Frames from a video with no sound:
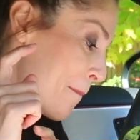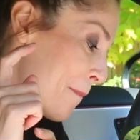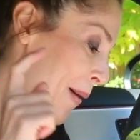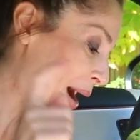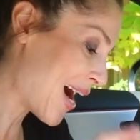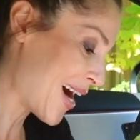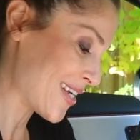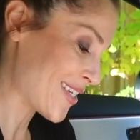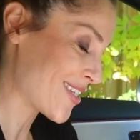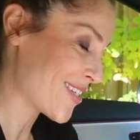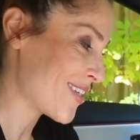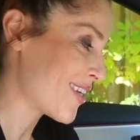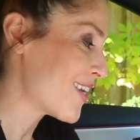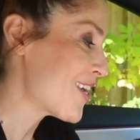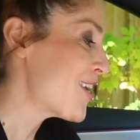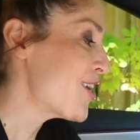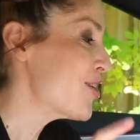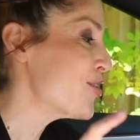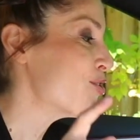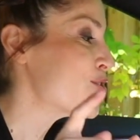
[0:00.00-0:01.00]
But
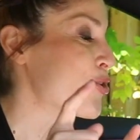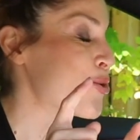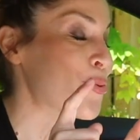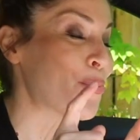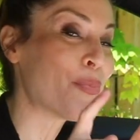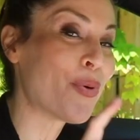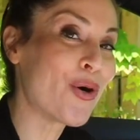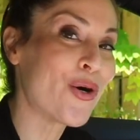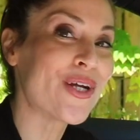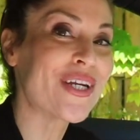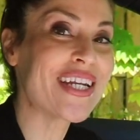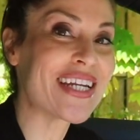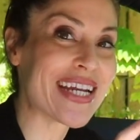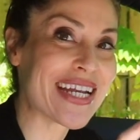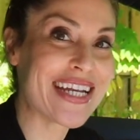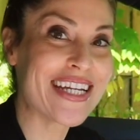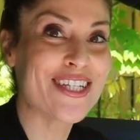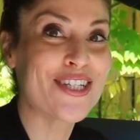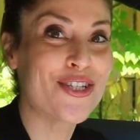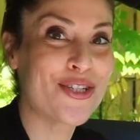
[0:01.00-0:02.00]
to put
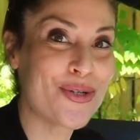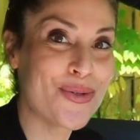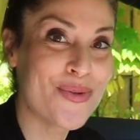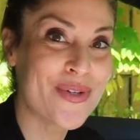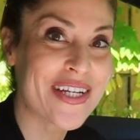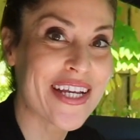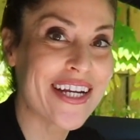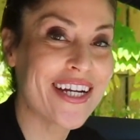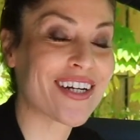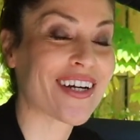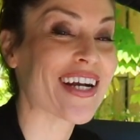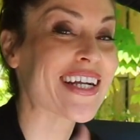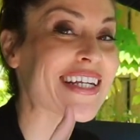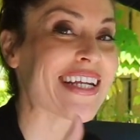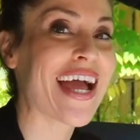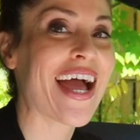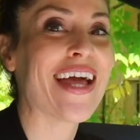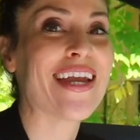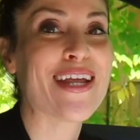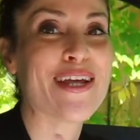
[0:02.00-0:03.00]
it into gear,
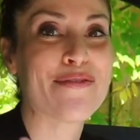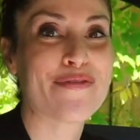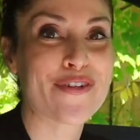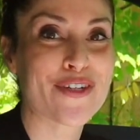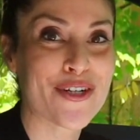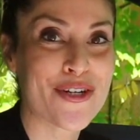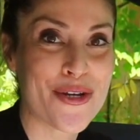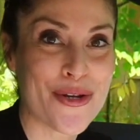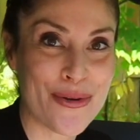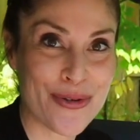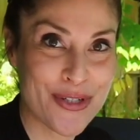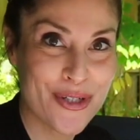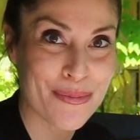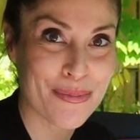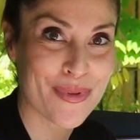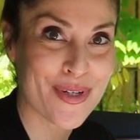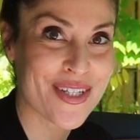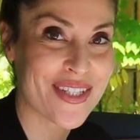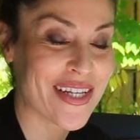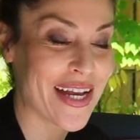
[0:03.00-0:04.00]
again, if you're new to
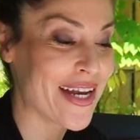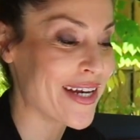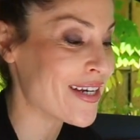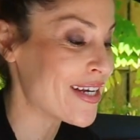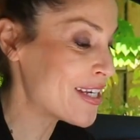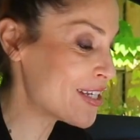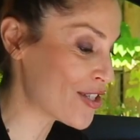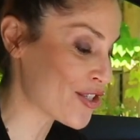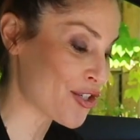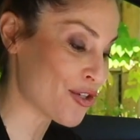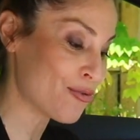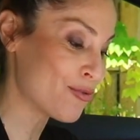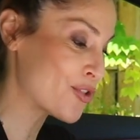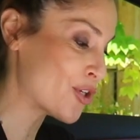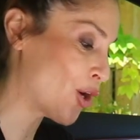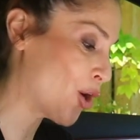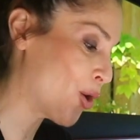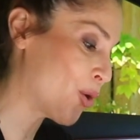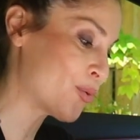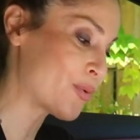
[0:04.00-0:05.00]
Mercedes, you
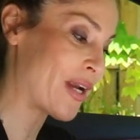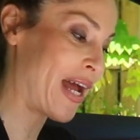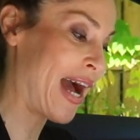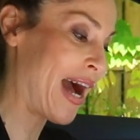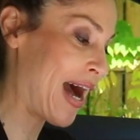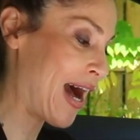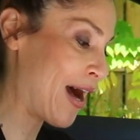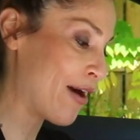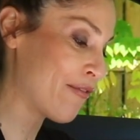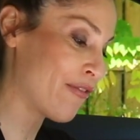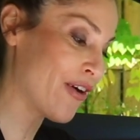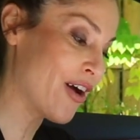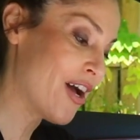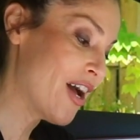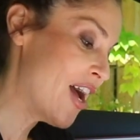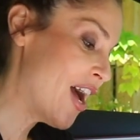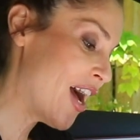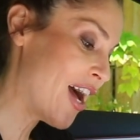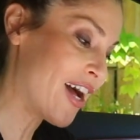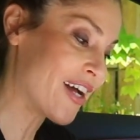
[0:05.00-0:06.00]
don't have
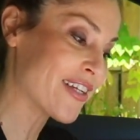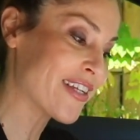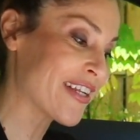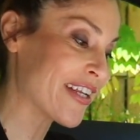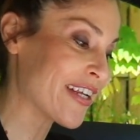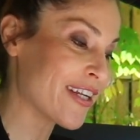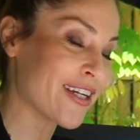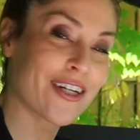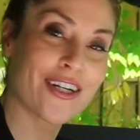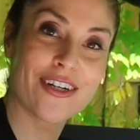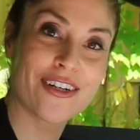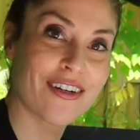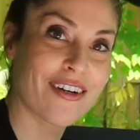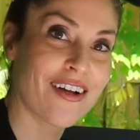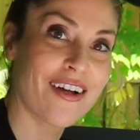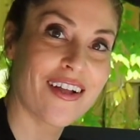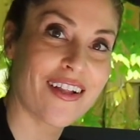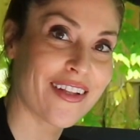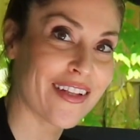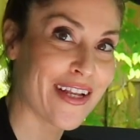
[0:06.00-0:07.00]
a gear
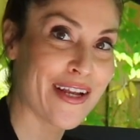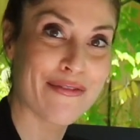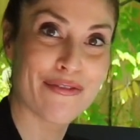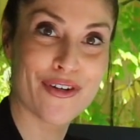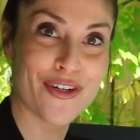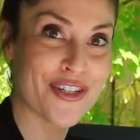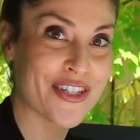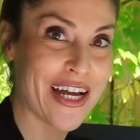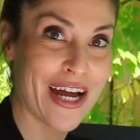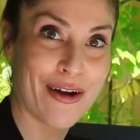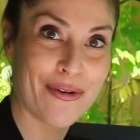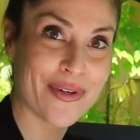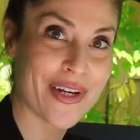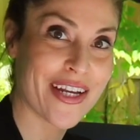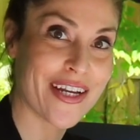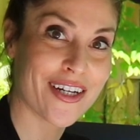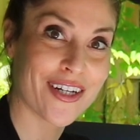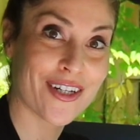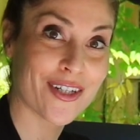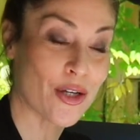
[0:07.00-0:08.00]
lever down
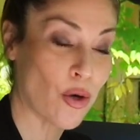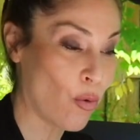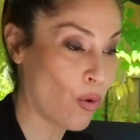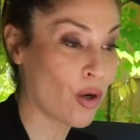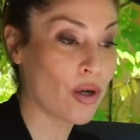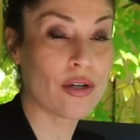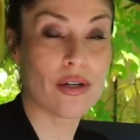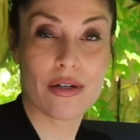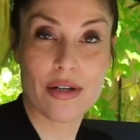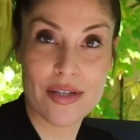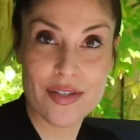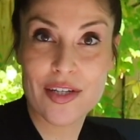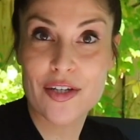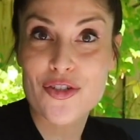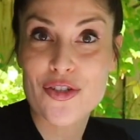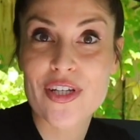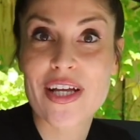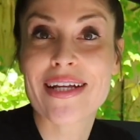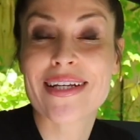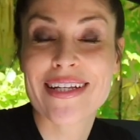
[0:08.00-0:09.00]
here, or
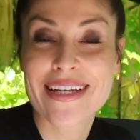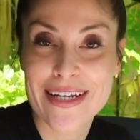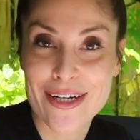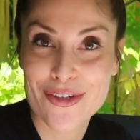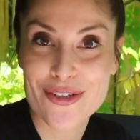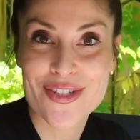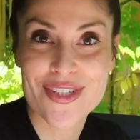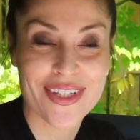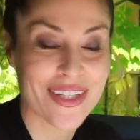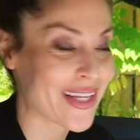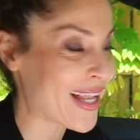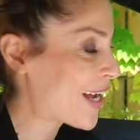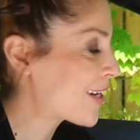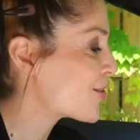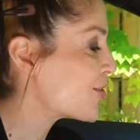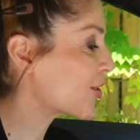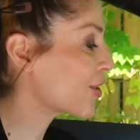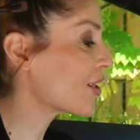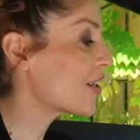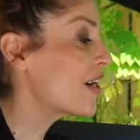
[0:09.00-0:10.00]
essentially a gear
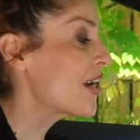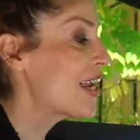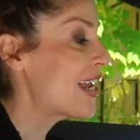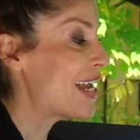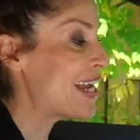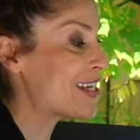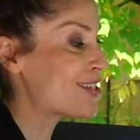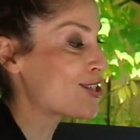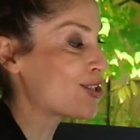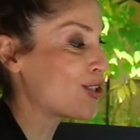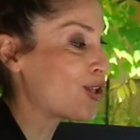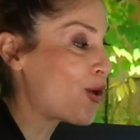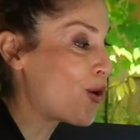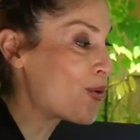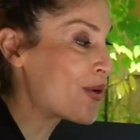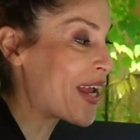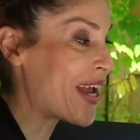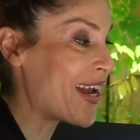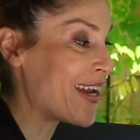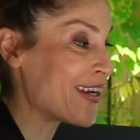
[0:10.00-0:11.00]
selector. It's
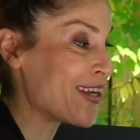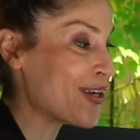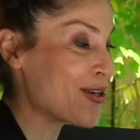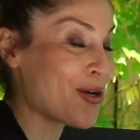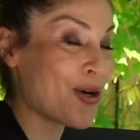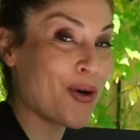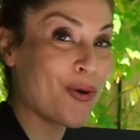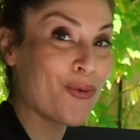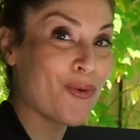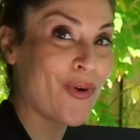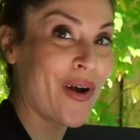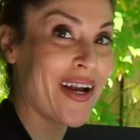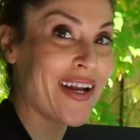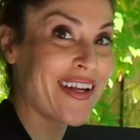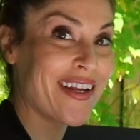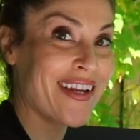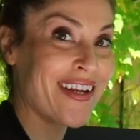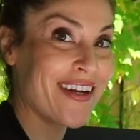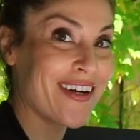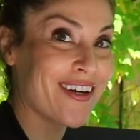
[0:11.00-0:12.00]
located right
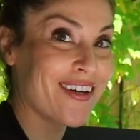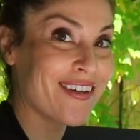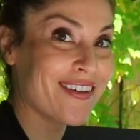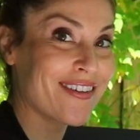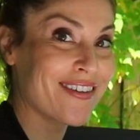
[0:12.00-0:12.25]
here.